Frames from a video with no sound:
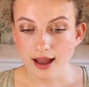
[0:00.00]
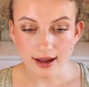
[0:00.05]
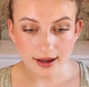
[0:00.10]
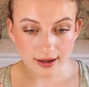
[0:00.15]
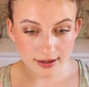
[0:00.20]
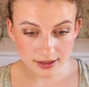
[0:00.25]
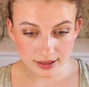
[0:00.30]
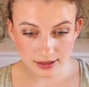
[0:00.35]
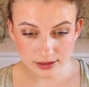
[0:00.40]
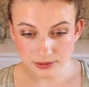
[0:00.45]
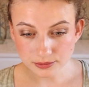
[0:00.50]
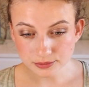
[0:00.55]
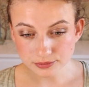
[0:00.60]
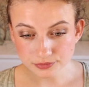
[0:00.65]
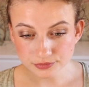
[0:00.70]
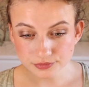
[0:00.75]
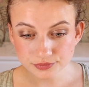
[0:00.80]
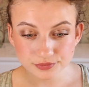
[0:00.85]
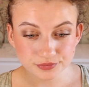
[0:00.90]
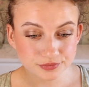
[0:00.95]

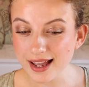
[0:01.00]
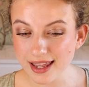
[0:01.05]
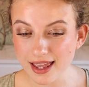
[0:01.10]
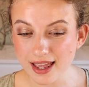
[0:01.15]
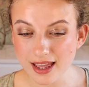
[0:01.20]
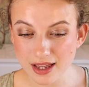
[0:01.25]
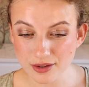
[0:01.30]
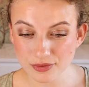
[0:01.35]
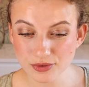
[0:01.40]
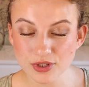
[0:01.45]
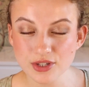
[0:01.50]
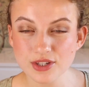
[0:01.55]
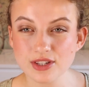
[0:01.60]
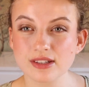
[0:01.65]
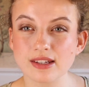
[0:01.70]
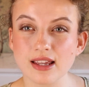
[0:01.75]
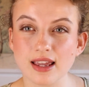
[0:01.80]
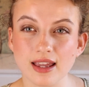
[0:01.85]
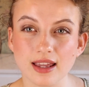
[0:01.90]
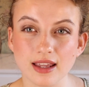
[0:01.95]
I have to
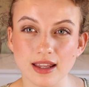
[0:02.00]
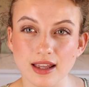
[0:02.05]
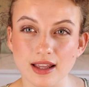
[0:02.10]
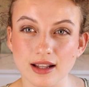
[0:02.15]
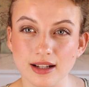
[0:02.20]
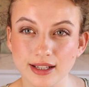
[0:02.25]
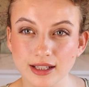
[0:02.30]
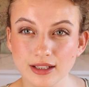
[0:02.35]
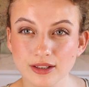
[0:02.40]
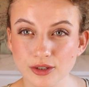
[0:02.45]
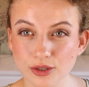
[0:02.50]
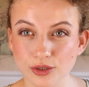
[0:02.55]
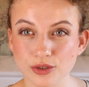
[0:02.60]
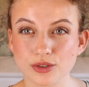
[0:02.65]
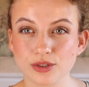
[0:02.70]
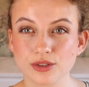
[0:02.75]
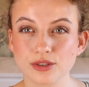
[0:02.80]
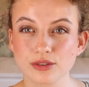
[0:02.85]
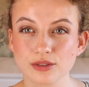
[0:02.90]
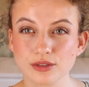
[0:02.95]
say it
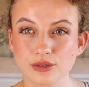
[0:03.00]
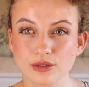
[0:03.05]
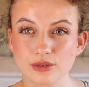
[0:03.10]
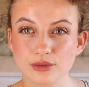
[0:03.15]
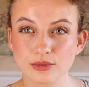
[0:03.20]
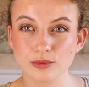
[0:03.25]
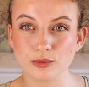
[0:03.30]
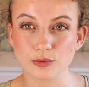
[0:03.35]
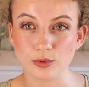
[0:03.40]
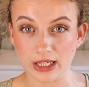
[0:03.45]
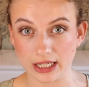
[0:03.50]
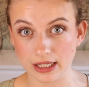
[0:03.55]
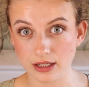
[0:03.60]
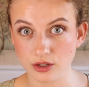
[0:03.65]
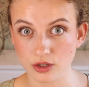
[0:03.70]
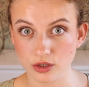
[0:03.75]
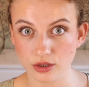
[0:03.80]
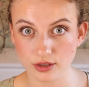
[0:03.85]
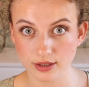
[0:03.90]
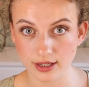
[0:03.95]
looks really
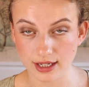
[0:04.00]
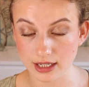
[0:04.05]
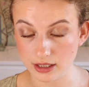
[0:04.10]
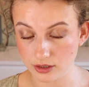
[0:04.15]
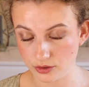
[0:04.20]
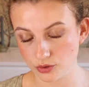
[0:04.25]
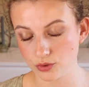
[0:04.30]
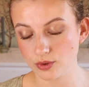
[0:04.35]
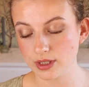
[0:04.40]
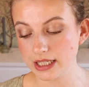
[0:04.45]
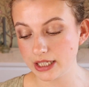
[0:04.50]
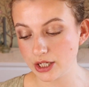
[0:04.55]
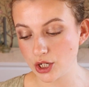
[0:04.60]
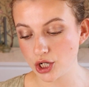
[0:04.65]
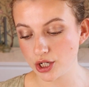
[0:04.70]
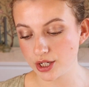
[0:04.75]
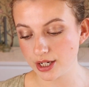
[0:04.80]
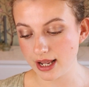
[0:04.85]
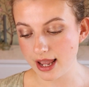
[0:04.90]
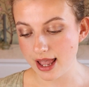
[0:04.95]
good. It looks really
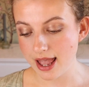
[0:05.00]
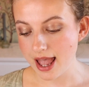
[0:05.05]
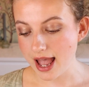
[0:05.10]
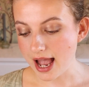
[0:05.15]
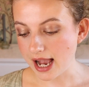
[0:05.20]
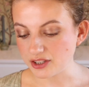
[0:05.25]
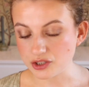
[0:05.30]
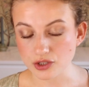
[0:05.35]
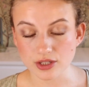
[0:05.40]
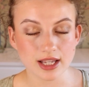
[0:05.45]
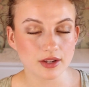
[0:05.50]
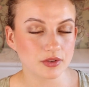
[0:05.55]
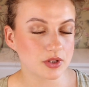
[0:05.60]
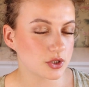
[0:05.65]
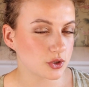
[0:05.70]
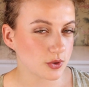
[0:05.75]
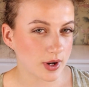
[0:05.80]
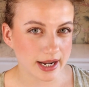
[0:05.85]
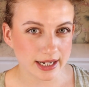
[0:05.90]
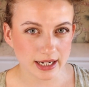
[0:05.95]
good. I just have to
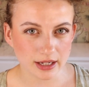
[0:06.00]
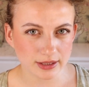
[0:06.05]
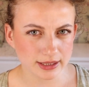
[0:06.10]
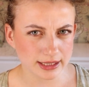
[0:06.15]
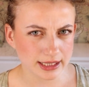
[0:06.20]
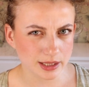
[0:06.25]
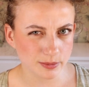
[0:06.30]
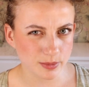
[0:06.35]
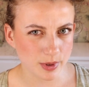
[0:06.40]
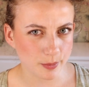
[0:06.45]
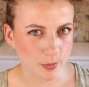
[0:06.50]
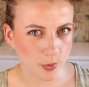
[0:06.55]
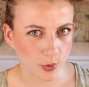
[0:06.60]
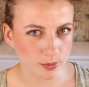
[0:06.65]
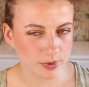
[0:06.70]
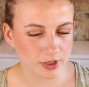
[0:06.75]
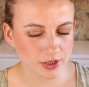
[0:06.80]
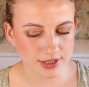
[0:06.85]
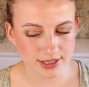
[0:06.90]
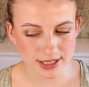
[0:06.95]
try it out a little bit more
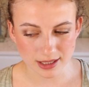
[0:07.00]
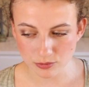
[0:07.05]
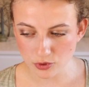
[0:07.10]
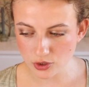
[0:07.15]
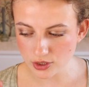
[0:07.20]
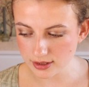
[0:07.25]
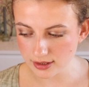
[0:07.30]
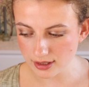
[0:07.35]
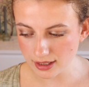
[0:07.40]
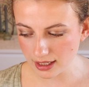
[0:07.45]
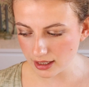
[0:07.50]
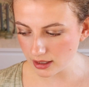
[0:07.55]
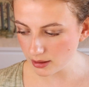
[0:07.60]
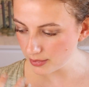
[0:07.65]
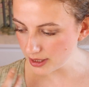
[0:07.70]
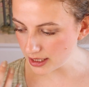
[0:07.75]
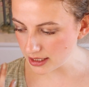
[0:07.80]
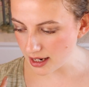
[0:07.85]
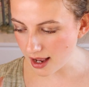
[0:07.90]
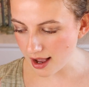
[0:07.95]
because I'm just a little
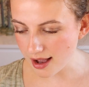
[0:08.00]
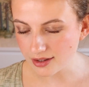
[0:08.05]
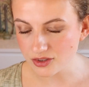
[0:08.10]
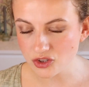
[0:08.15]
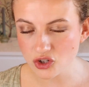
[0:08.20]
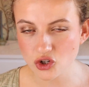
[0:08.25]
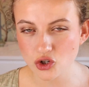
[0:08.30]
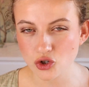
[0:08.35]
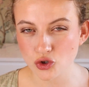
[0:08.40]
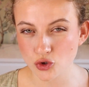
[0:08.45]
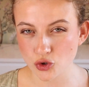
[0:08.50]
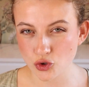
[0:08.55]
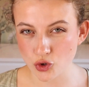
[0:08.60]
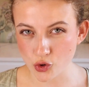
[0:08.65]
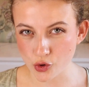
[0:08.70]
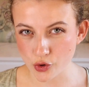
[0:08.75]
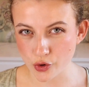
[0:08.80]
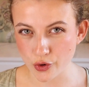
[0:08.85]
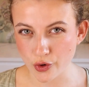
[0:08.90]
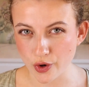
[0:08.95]
bit
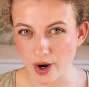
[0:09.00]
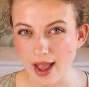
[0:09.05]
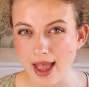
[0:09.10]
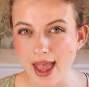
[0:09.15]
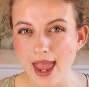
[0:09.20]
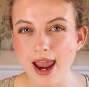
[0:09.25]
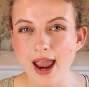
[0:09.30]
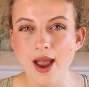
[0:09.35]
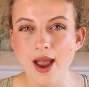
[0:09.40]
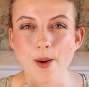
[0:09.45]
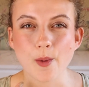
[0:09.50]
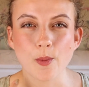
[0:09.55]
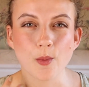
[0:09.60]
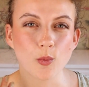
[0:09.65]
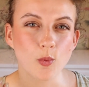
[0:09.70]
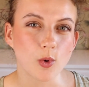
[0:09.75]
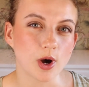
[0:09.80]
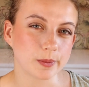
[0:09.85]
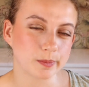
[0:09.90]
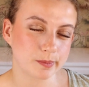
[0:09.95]
unsure
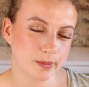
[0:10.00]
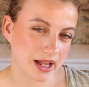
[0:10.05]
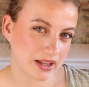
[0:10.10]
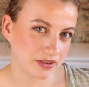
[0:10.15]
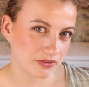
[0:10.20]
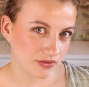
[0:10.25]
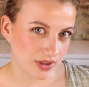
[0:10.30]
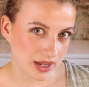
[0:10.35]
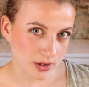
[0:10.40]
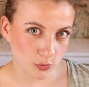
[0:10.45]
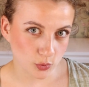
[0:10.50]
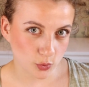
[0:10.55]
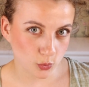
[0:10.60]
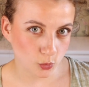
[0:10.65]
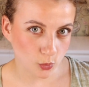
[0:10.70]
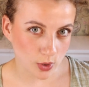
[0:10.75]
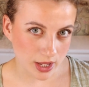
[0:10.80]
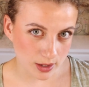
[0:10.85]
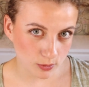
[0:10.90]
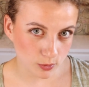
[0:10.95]
what my
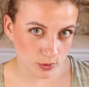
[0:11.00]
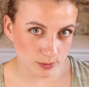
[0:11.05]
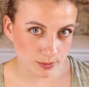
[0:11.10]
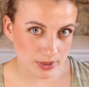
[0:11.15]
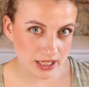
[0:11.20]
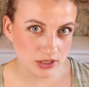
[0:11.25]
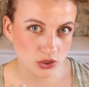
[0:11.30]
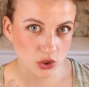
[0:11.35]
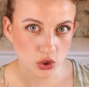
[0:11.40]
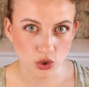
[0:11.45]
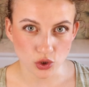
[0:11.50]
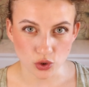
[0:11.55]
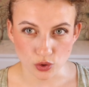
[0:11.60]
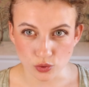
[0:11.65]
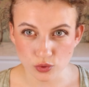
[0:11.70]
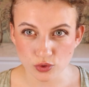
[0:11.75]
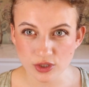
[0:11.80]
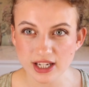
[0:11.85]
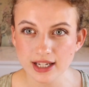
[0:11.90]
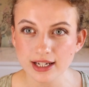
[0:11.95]
favorite way would be to
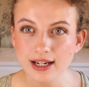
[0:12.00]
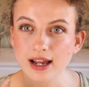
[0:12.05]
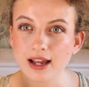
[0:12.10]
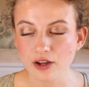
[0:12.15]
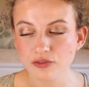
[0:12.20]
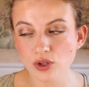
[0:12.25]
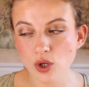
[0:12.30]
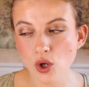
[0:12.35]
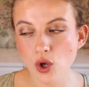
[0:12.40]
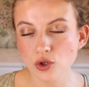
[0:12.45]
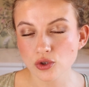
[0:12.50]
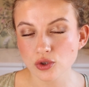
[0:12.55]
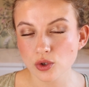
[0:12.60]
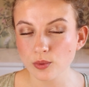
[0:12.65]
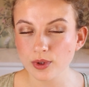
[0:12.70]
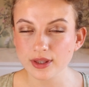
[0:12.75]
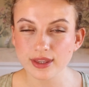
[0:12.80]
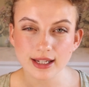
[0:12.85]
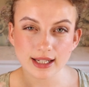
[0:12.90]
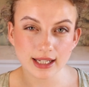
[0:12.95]
use it. I feel also
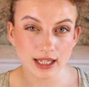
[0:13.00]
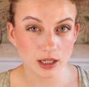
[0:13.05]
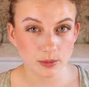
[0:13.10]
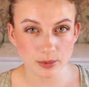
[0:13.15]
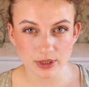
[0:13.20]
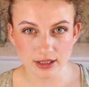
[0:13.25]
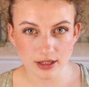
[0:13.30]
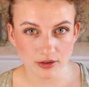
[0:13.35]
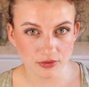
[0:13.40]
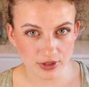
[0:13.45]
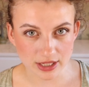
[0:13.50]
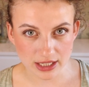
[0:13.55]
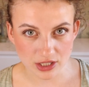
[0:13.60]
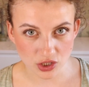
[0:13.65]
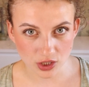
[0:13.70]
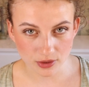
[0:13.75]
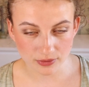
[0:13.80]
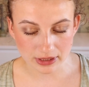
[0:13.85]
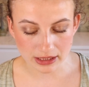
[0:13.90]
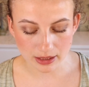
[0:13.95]
with a little bit
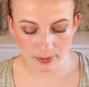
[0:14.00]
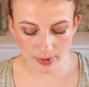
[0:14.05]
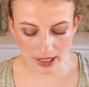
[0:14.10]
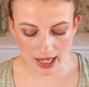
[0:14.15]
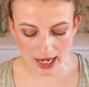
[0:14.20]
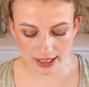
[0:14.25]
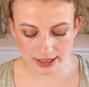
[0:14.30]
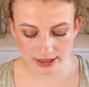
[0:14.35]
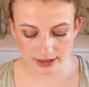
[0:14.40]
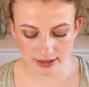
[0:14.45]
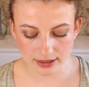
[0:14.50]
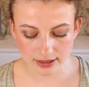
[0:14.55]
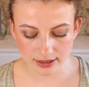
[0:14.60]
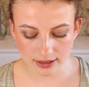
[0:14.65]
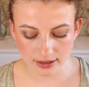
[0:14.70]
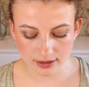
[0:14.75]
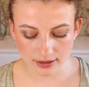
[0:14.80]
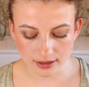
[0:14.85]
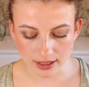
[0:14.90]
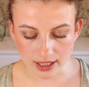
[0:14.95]
definition of a lip
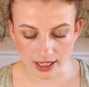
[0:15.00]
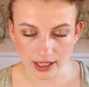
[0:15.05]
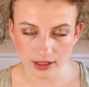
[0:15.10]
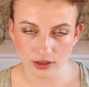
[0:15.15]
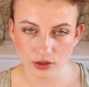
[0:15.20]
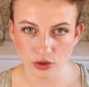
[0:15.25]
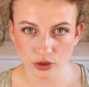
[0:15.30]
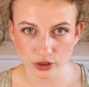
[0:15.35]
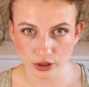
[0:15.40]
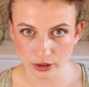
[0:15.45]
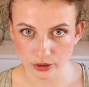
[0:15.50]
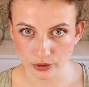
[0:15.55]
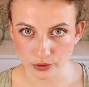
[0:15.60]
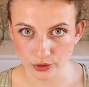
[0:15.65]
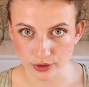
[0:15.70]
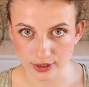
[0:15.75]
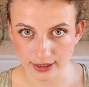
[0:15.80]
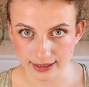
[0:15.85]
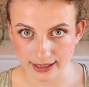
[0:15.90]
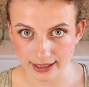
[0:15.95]
liner, it could
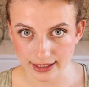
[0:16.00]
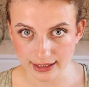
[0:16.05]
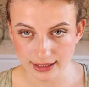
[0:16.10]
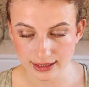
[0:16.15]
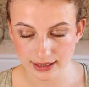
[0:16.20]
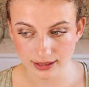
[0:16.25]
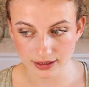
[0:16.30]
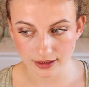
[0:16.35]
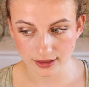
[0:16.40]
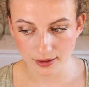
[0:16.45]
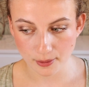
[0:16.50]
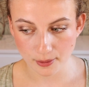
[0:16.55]
look like